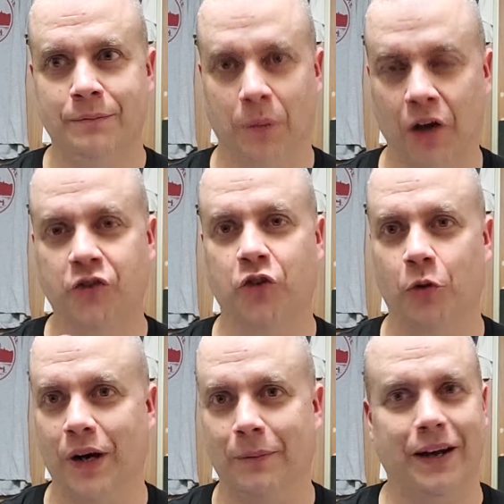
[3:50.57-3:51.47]
Puns are
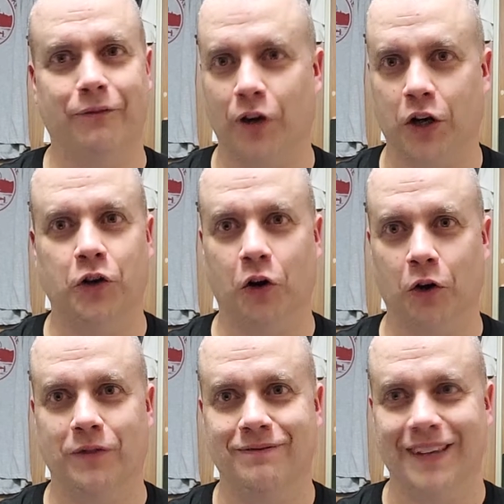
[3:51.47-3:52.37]
the way to my fucking
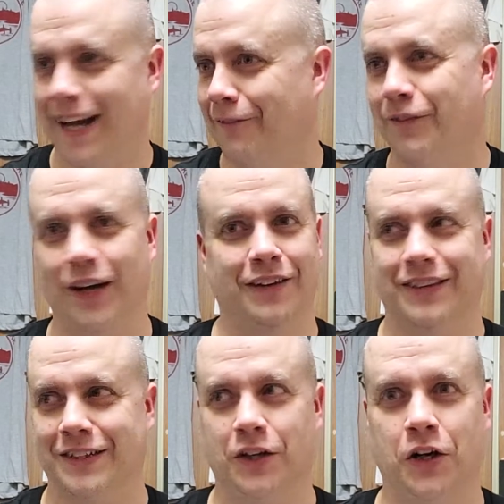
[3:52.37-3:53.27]
heart. I it's
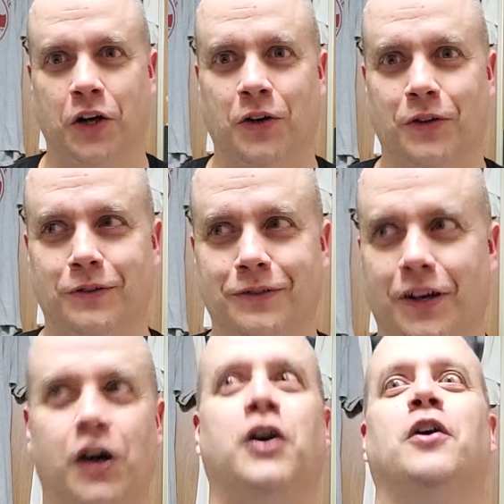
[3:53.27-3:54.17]
like oh
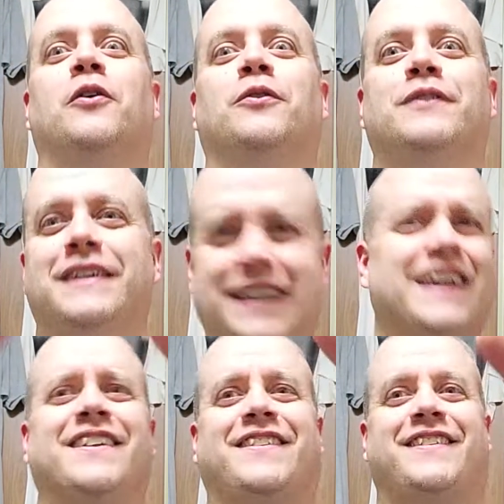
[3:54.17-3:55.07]
oh
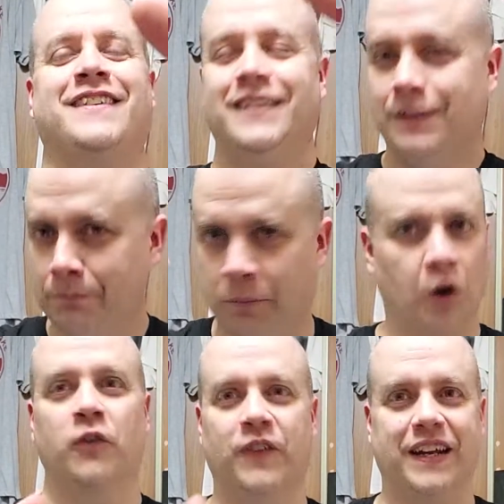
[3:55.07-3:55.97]
yes,
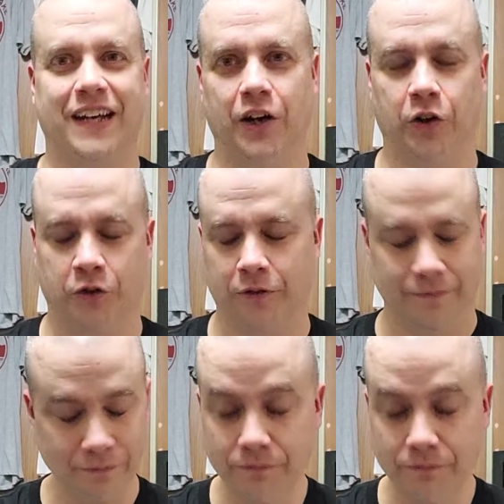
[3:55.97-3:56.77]
perfect character.